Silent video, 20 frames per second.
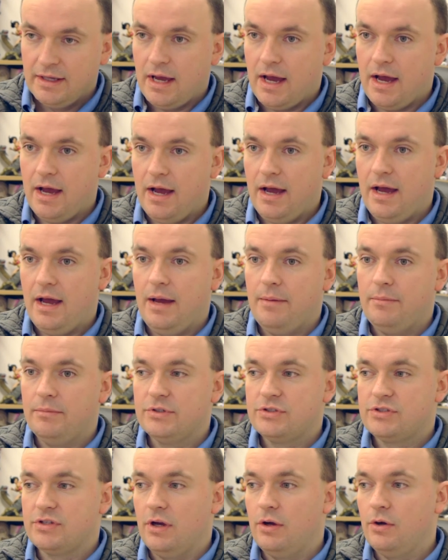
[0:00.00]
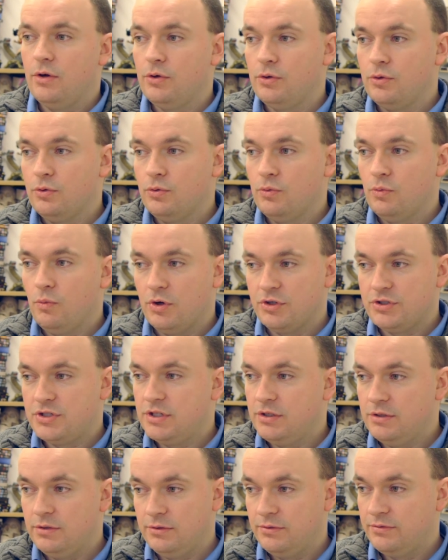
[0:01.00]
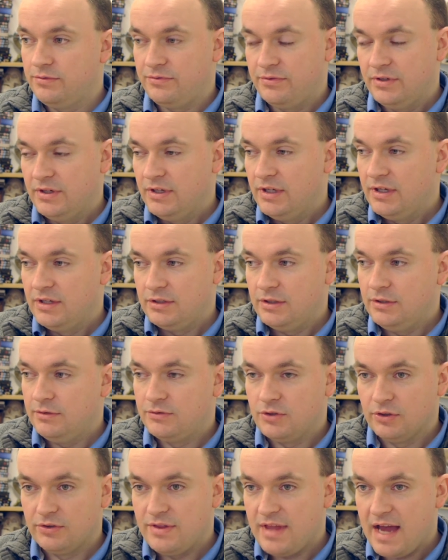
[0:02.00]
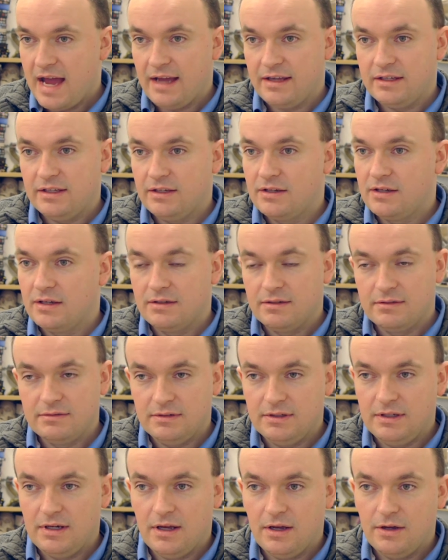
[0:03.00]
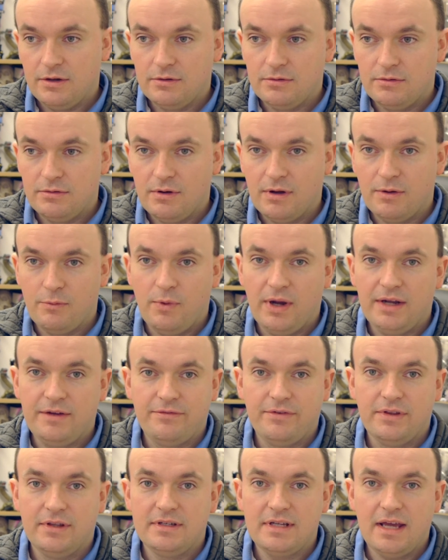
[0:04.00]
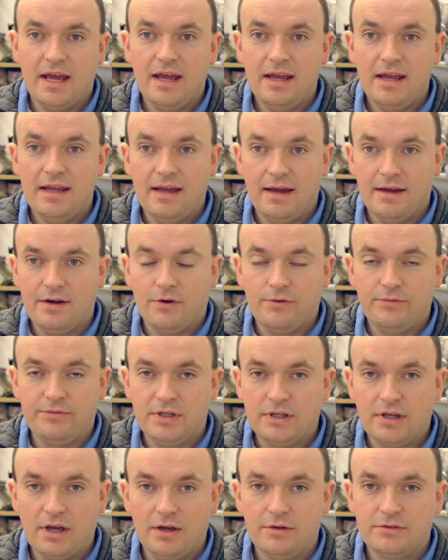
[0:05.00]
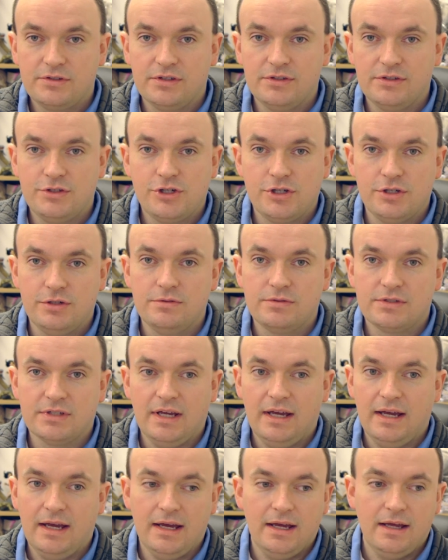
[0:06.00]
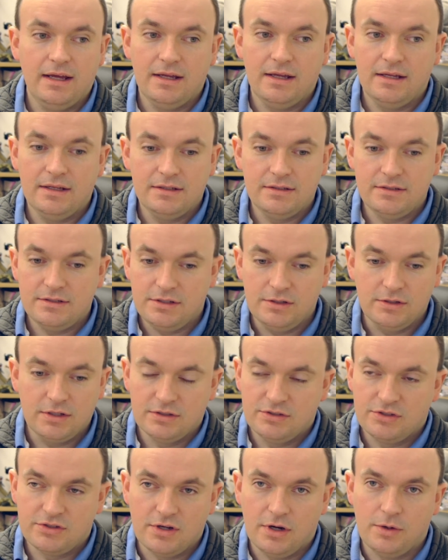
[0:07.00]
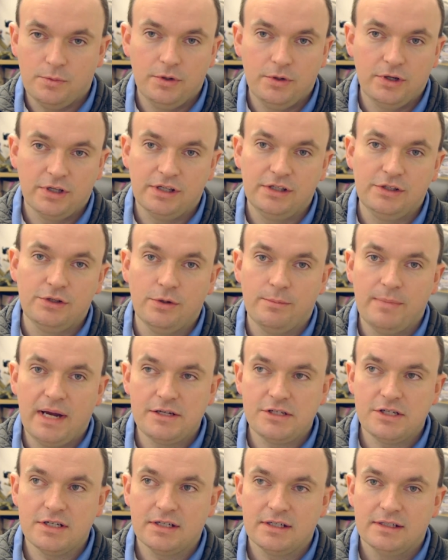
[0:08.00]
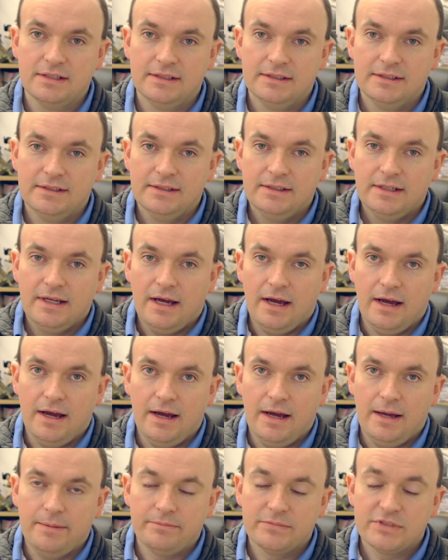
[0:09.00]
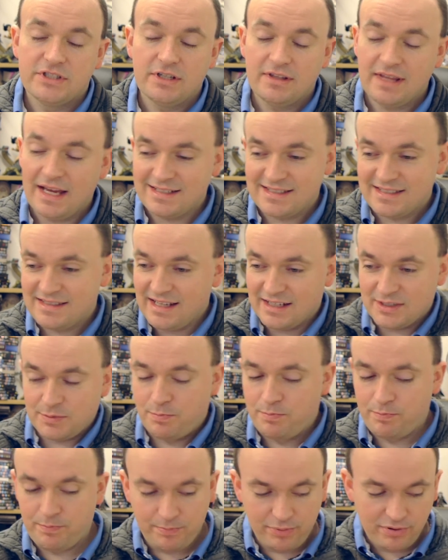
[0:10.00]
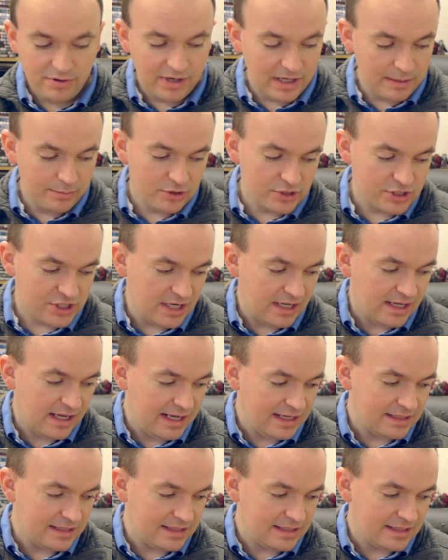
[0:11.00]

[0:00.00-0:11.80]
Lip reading: So once you've done that, you can wait for the day and off you go to the shoot, and you can start working your magic. So that's pretty much it.